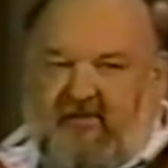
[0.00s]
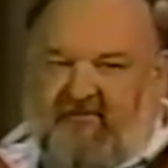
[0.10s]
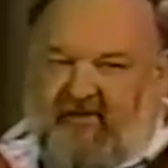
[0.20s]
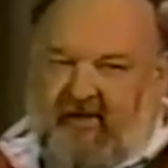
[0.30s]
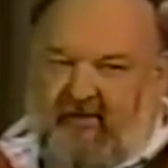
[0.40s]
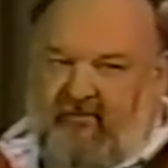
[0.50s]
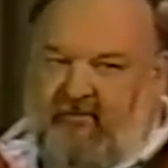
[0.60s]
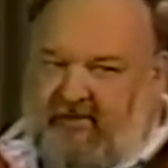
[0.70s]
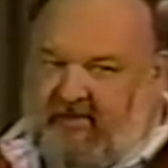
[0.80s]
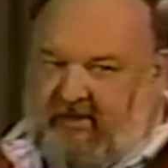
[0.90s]
define
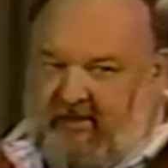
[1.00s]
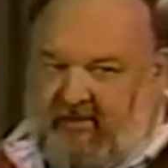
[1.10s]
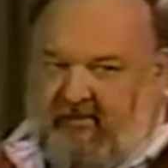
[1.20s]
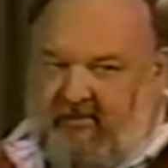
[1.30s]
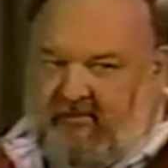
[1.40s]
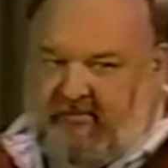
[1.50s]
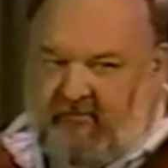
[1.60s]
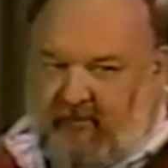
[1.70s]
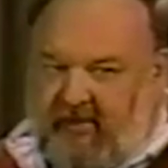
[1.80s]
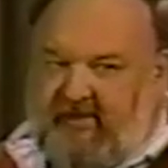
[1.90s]
what the
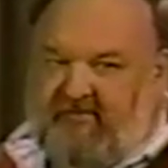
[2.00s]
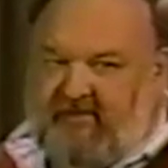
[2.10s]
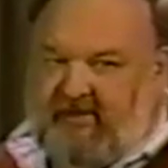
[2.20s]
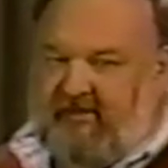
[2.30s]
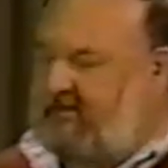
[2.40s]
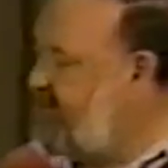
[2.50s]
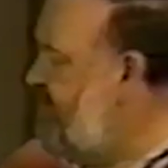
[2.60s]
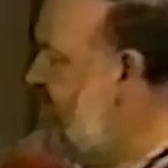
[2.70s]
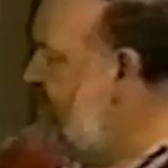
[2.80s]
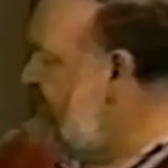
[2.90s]
relative thickness
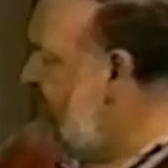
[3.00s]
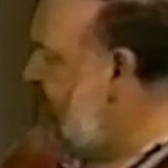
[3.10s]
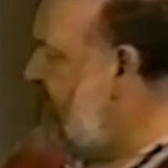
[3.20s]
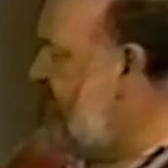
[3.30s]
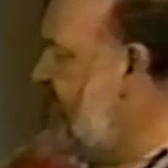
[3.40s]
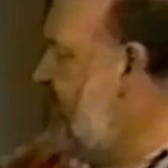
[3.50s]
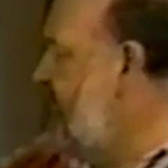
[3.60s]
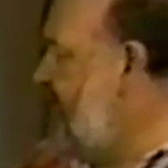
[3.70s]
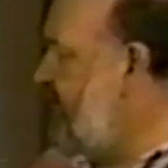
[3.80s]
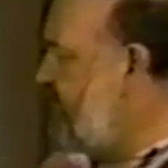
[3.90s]
is of the airfoil
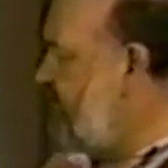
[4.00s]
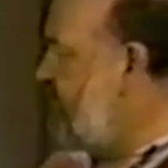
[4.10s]
compared to the